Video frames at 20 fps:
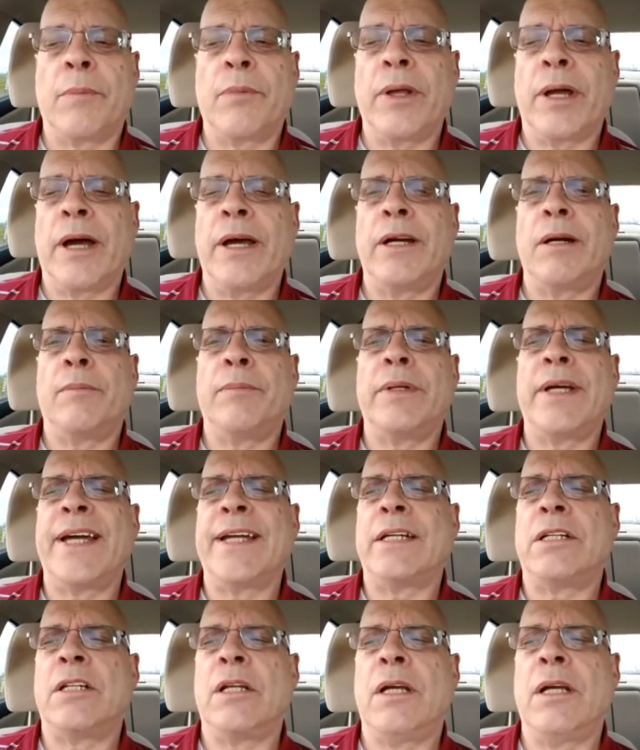Item
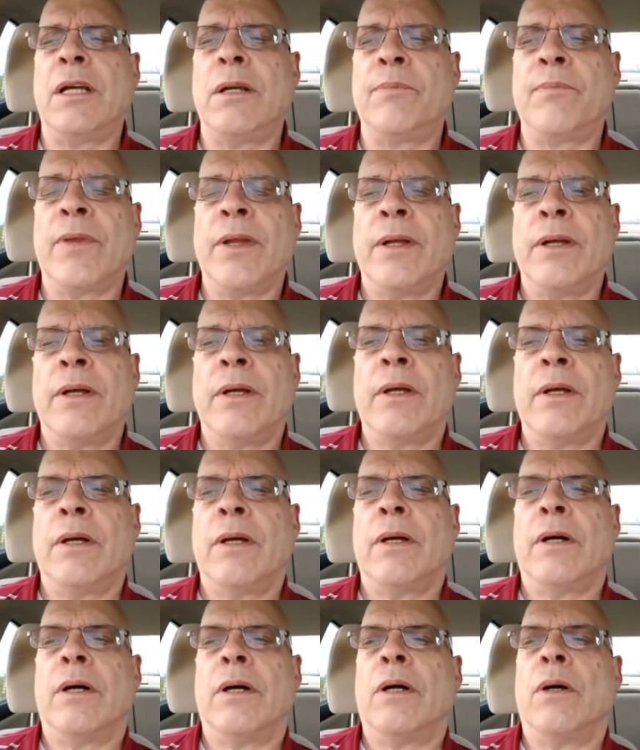19,
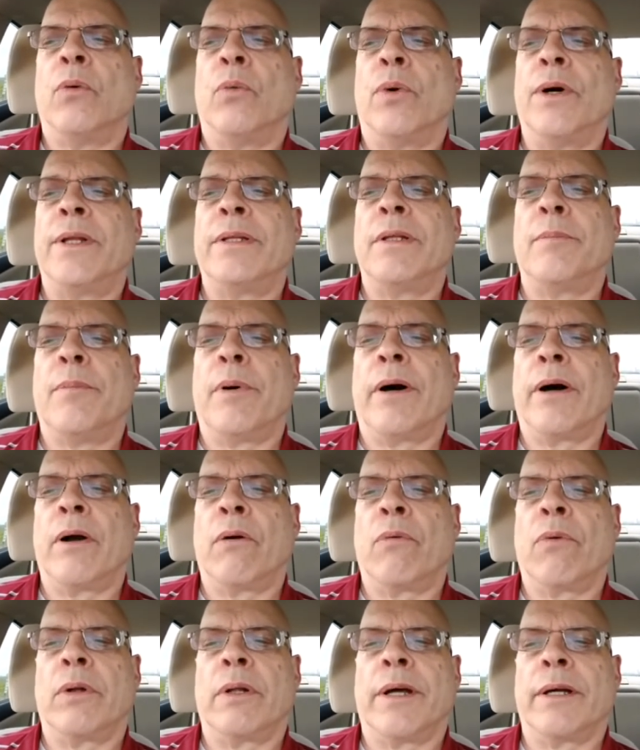when the
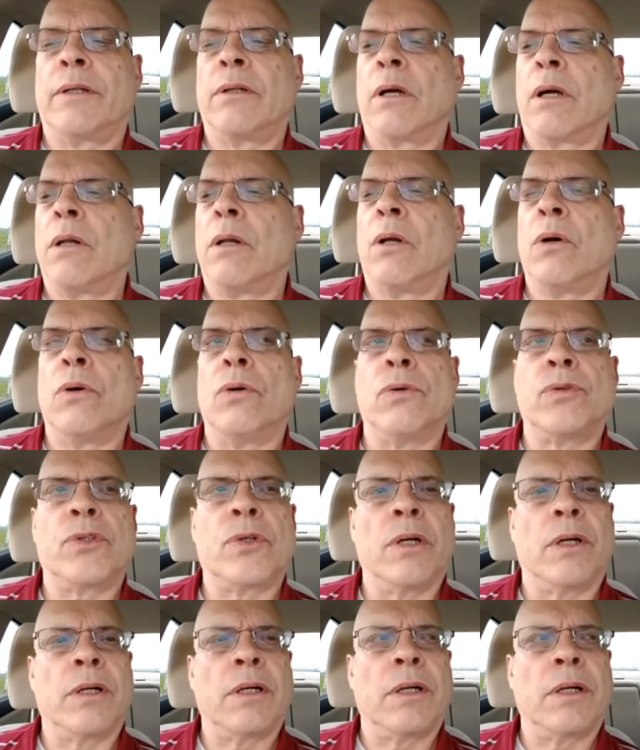buyer would like to close.
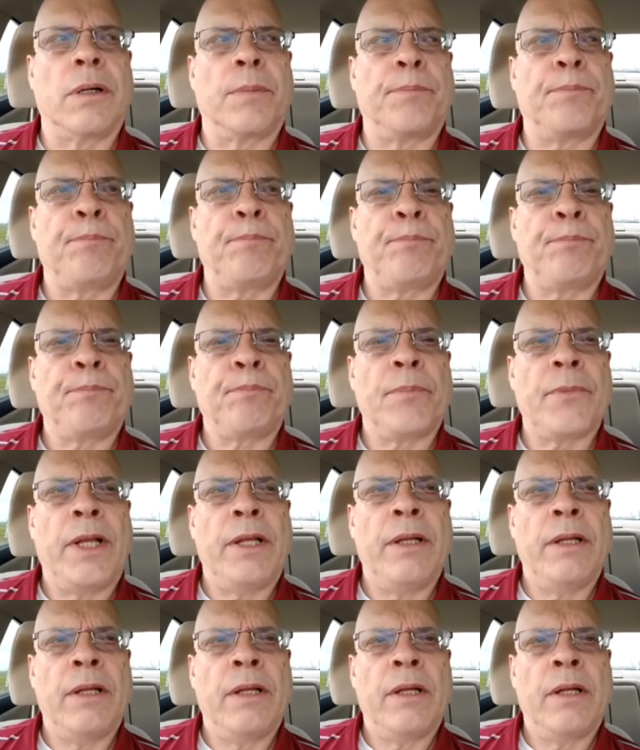
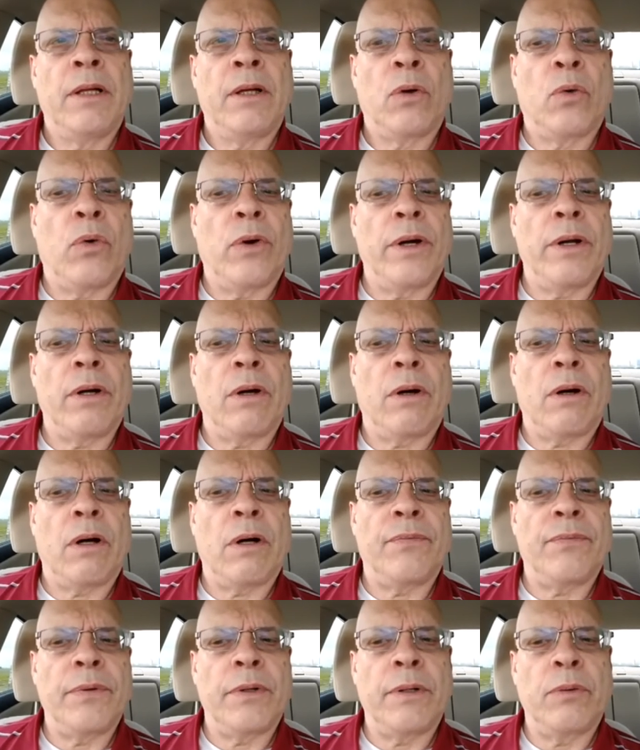Quite
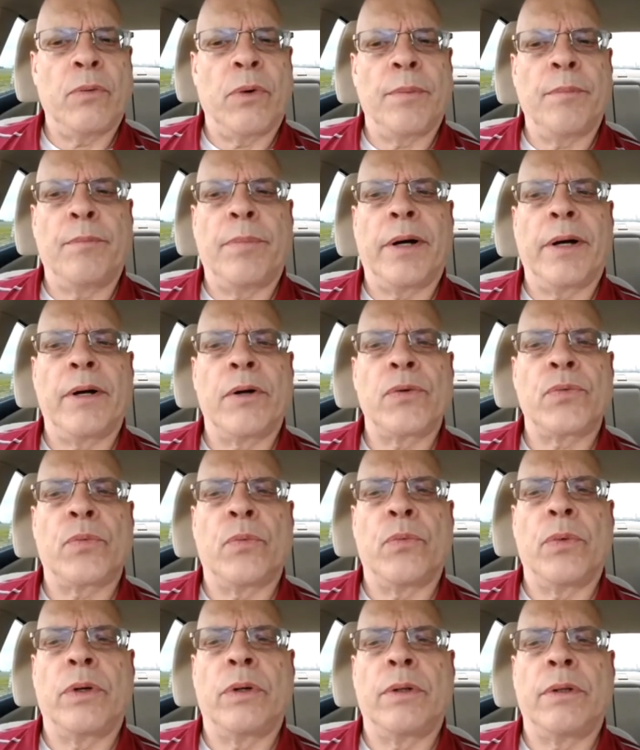often when buyers
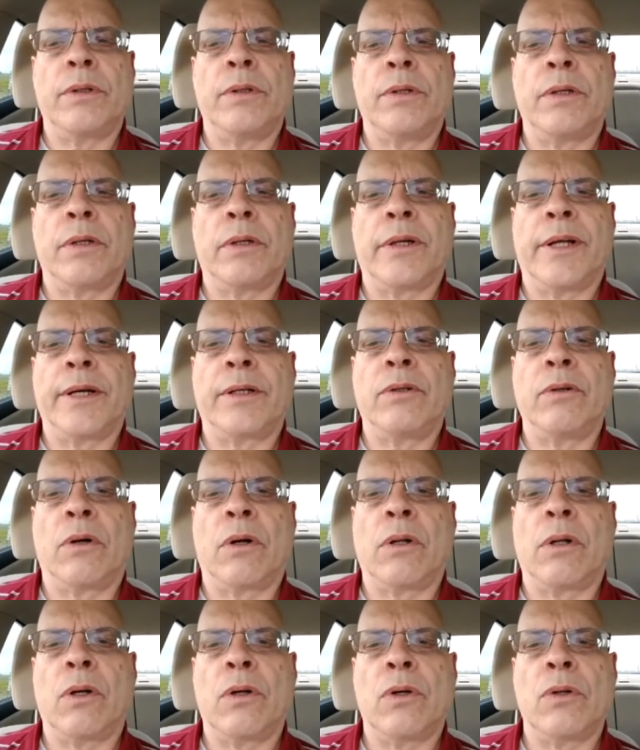would like to
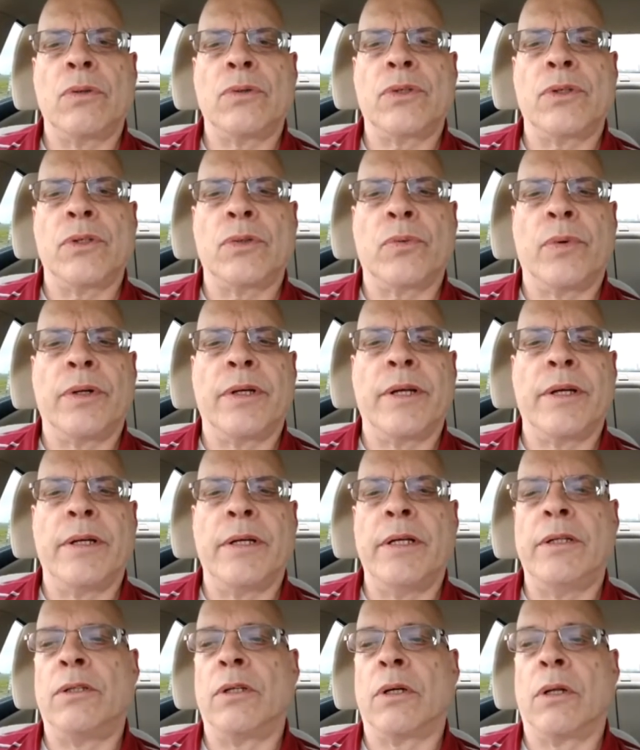close is when they
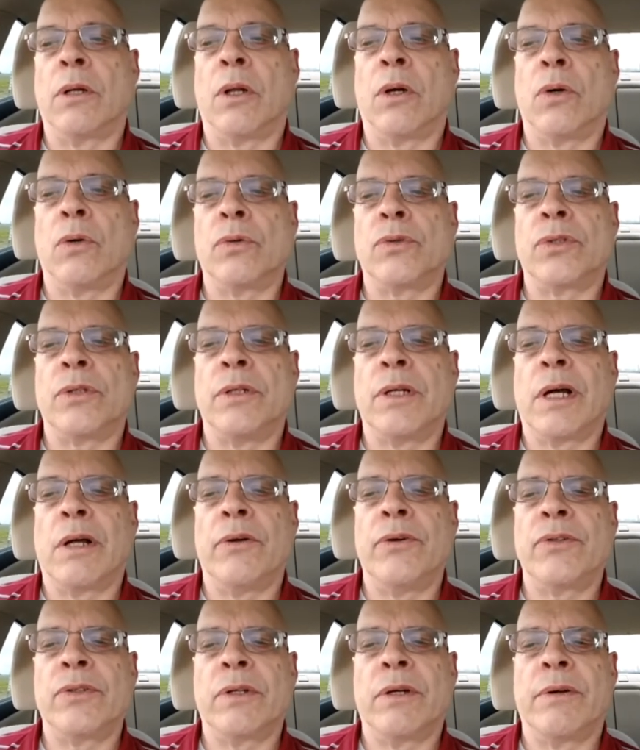need to close.
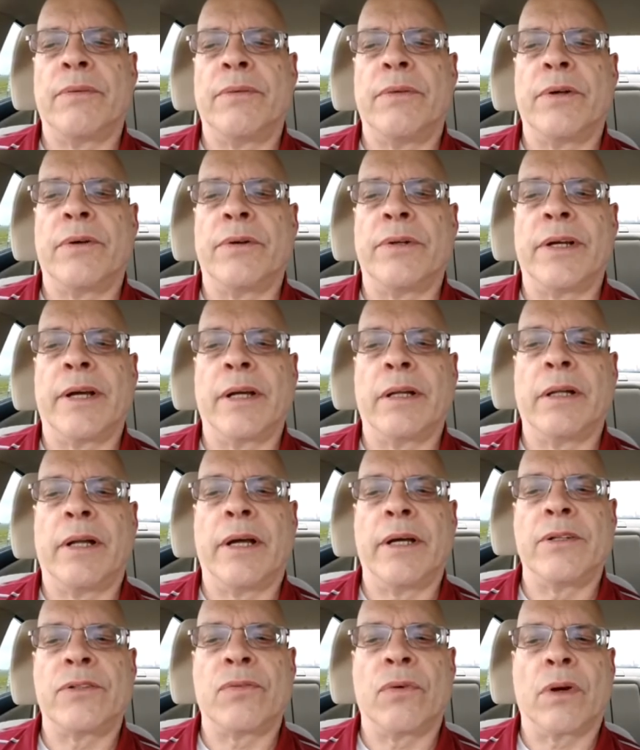Knowledge of their
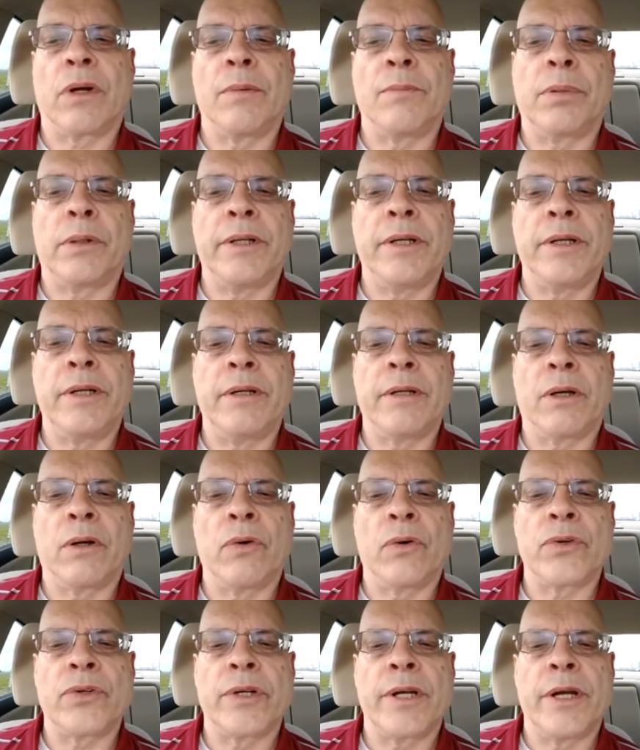deadlines for completing
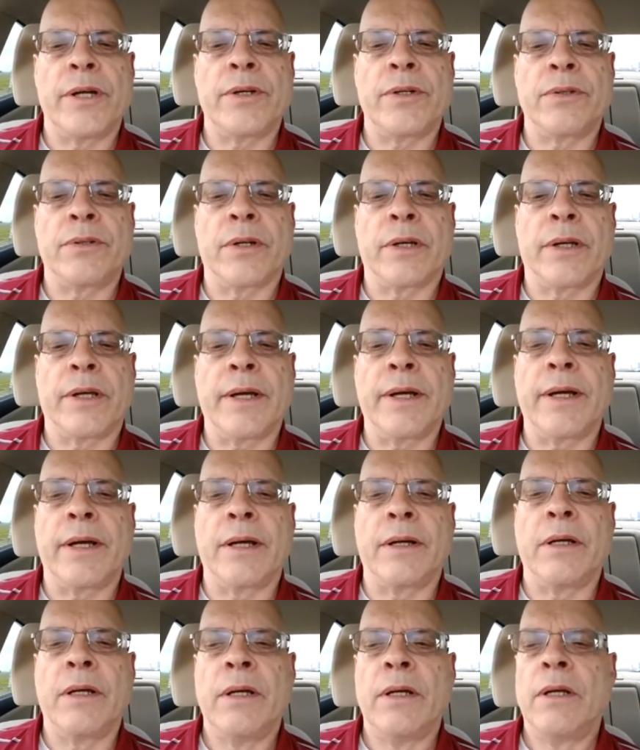negotiations,
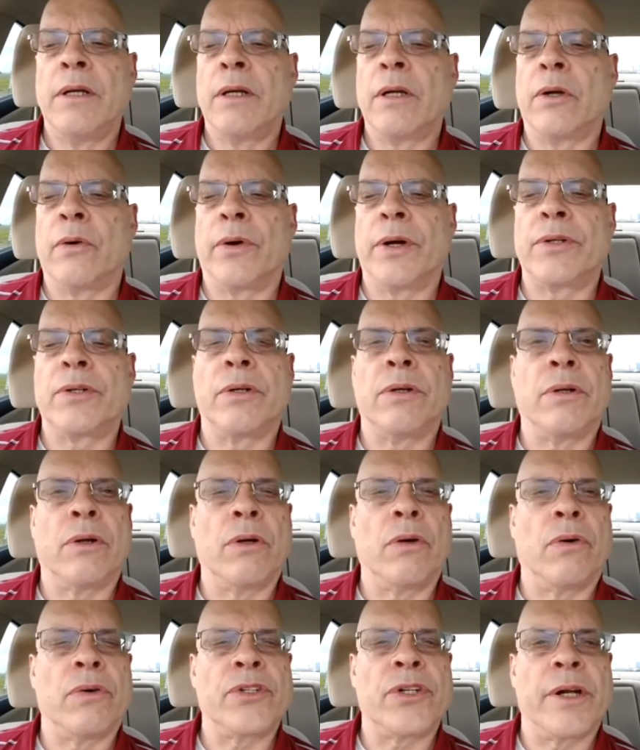again, creates a
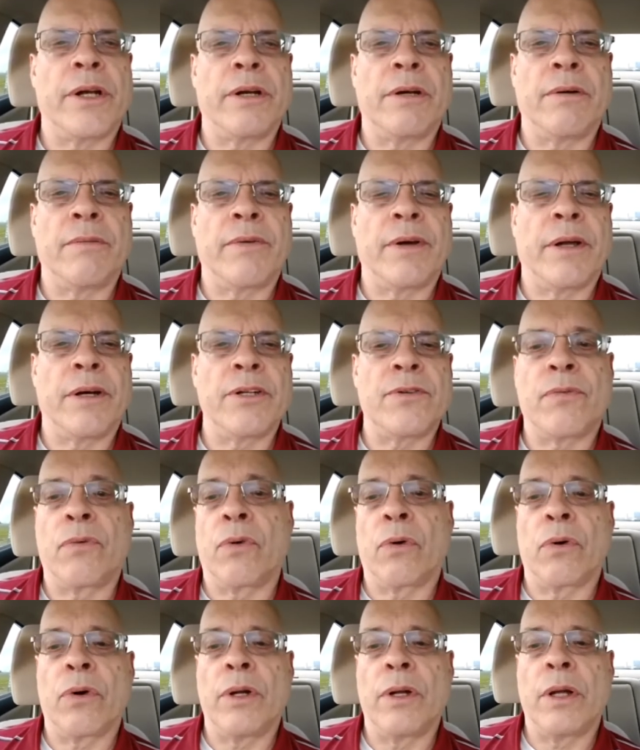negotiating advantage
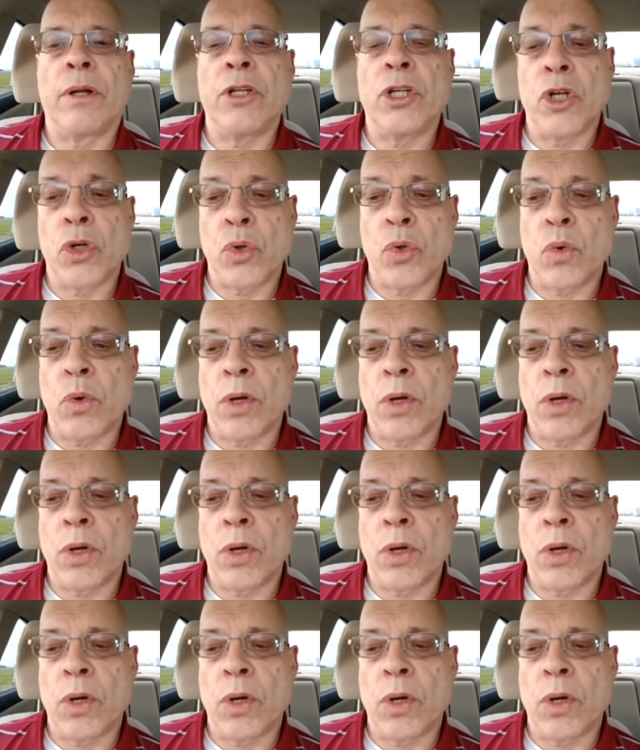for you.